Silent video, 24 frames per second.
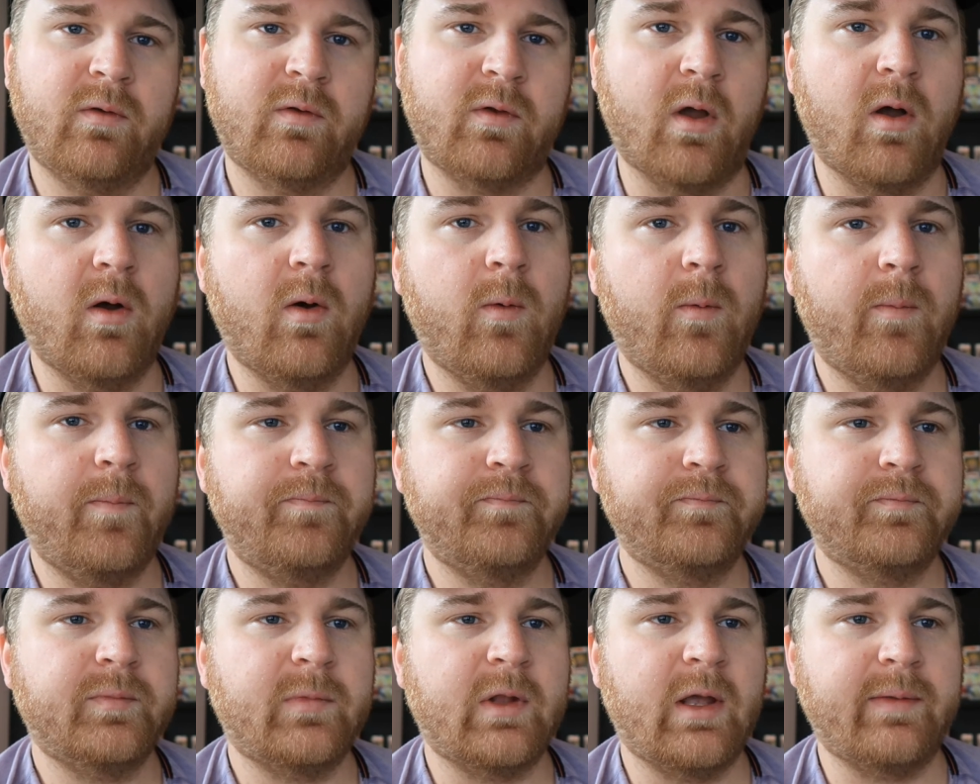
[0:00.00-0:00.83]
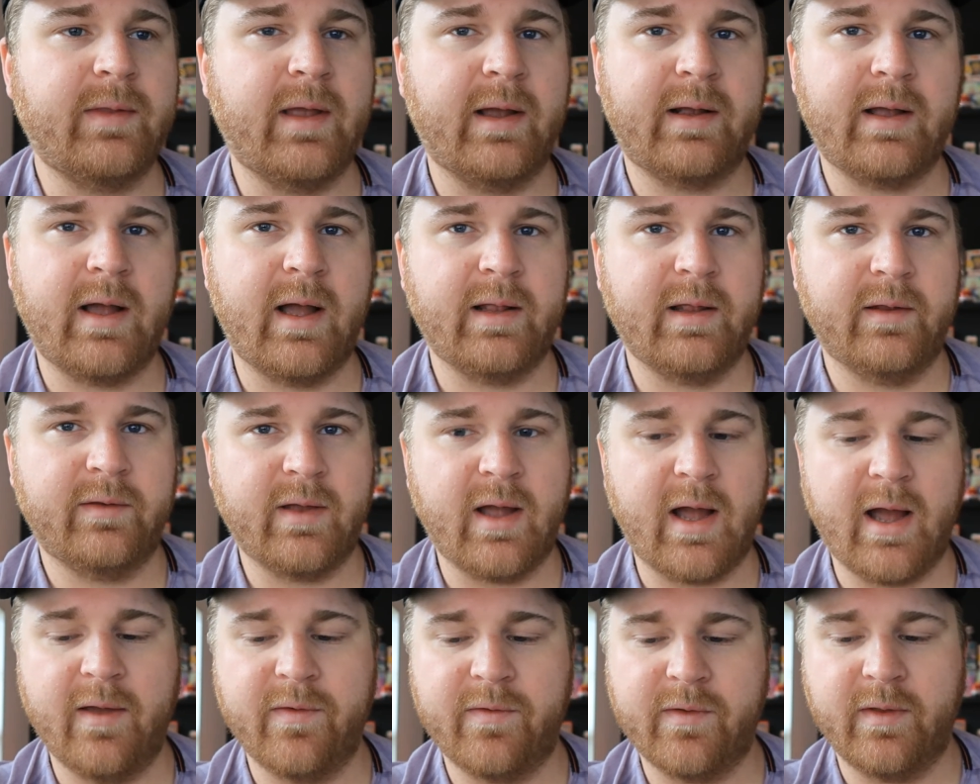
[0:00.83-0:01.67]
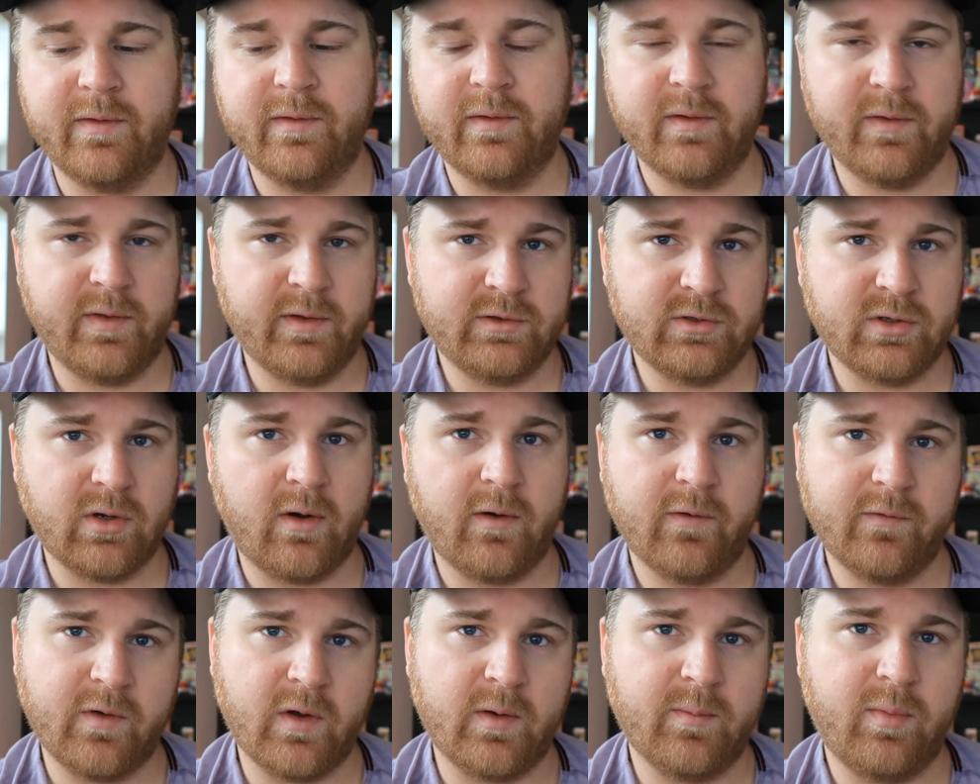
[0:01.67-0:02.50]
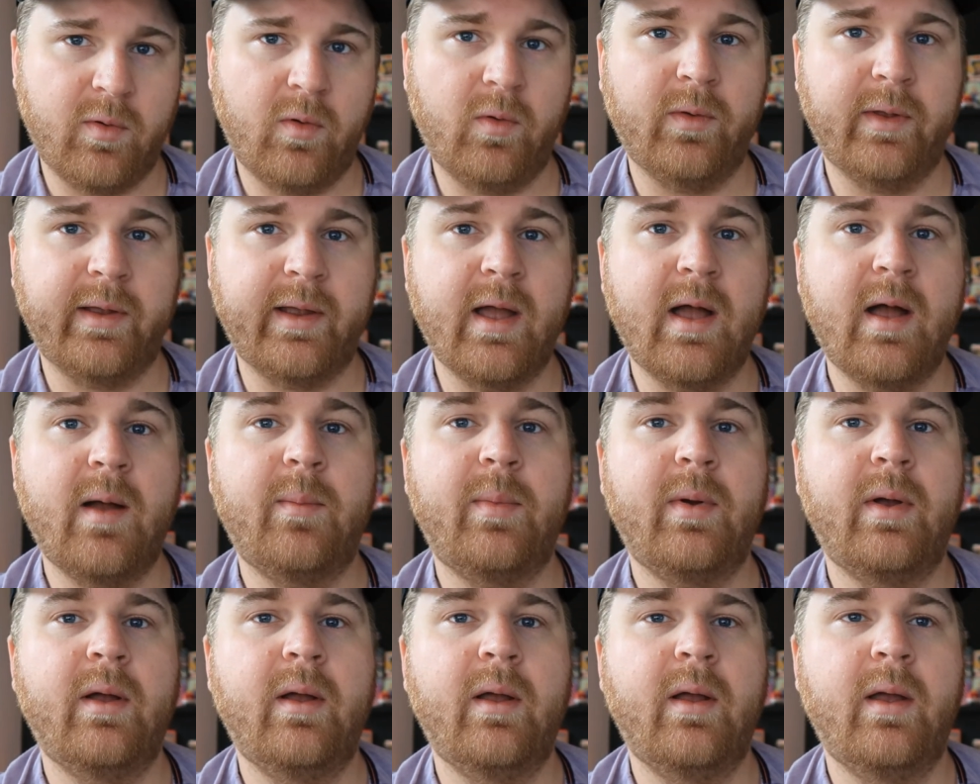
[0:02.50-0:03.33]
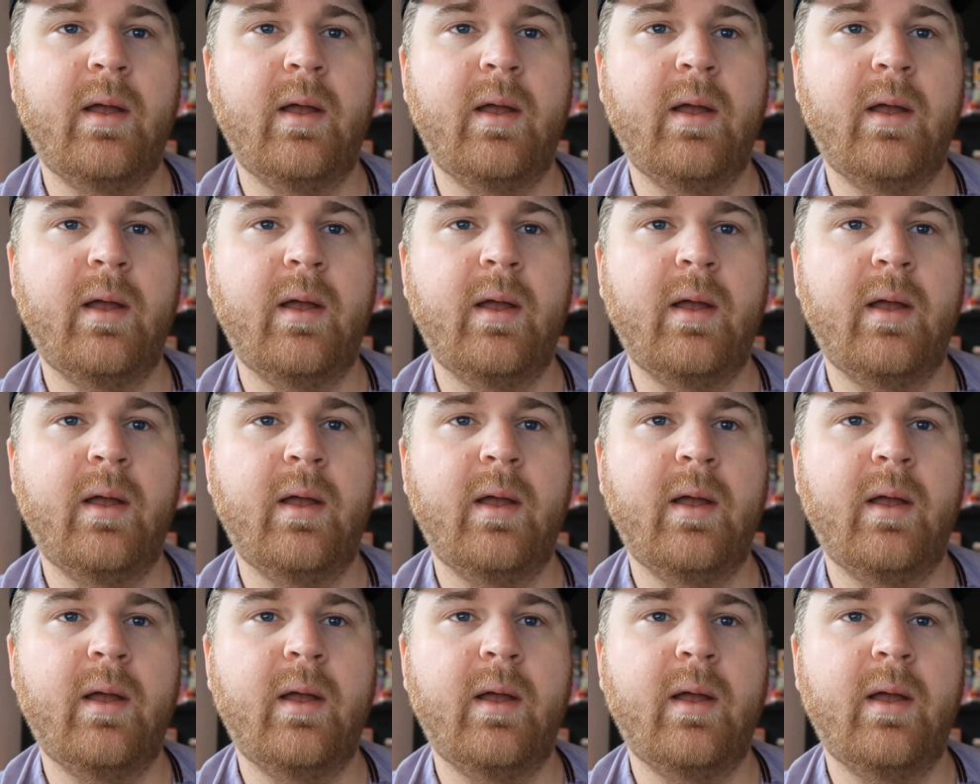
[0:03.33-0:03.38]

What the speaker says: so that kind of ties into the Charizard pulling up.